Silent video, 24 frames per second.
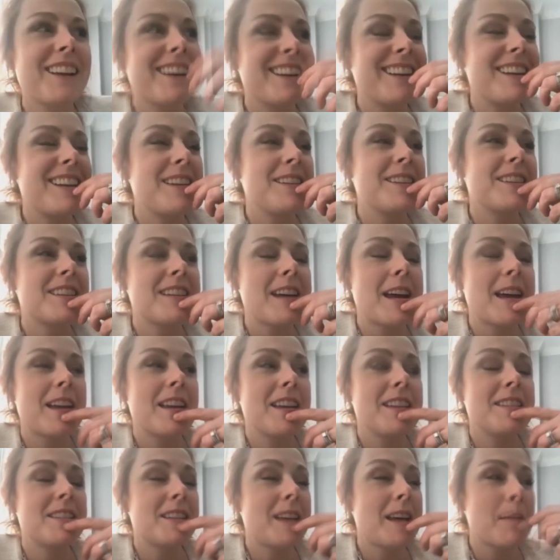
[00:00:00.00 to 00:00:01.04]

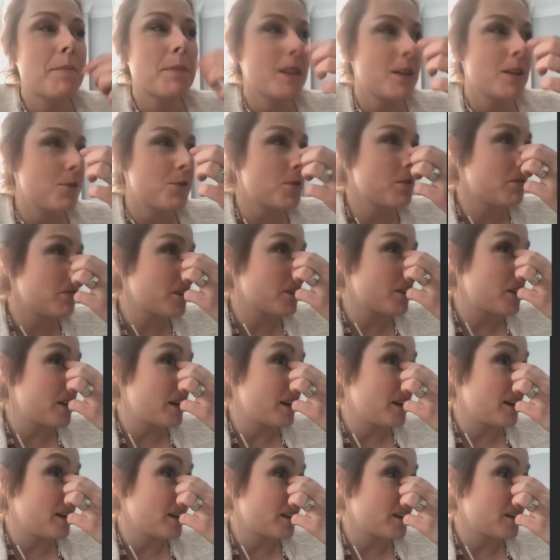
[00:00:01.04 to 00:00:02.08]
he's tapping into
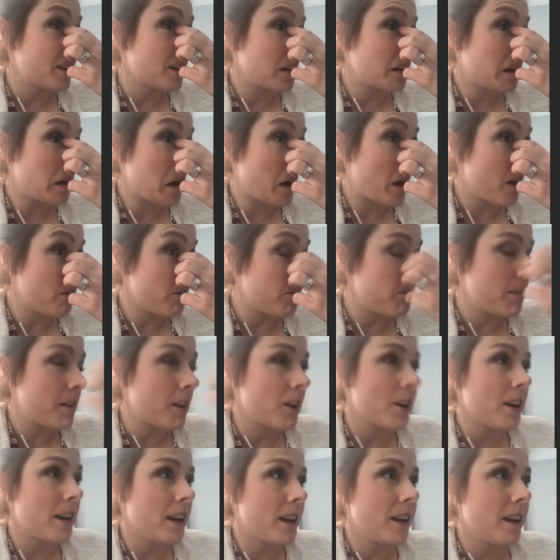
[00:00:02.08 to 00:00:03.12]
a
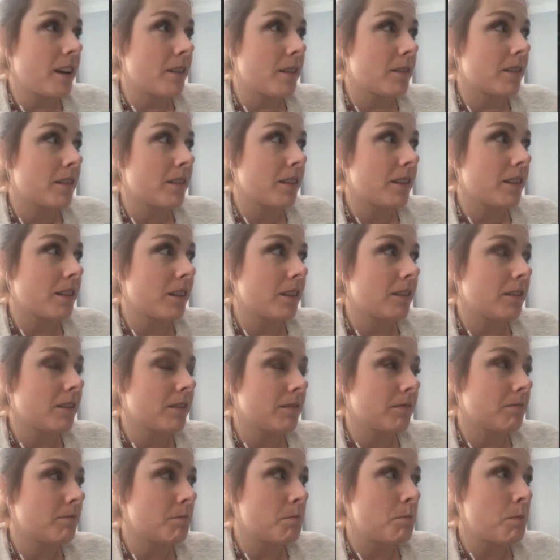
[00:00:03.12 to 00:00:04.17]
very
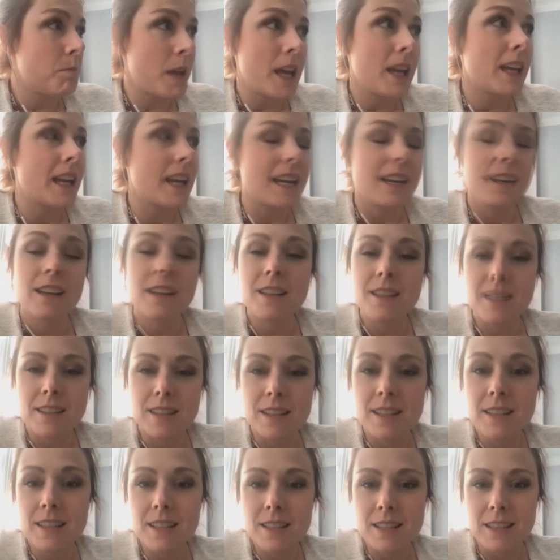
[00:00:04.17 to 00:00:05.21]
big
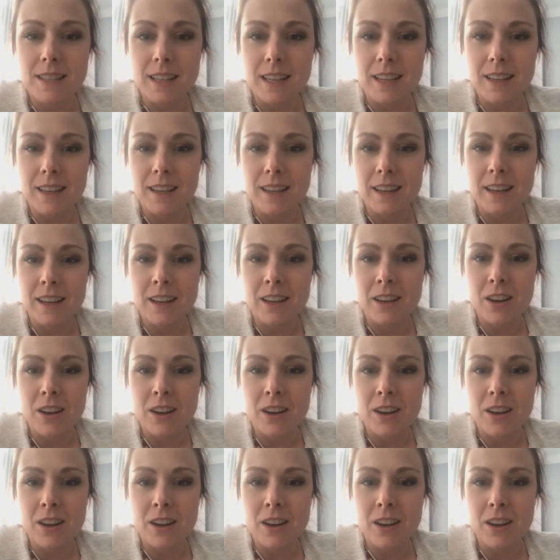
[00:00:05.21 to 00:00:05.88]
inconsistency in